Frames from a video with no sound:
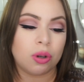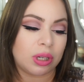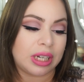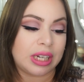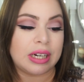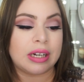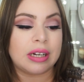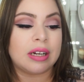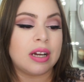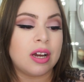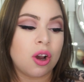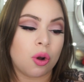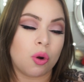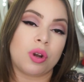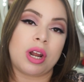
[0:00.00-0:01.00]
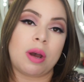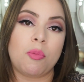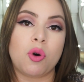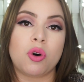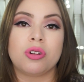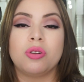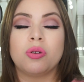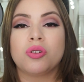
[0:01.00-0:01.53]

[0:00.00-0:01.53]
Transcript: Lolita, Con Amor.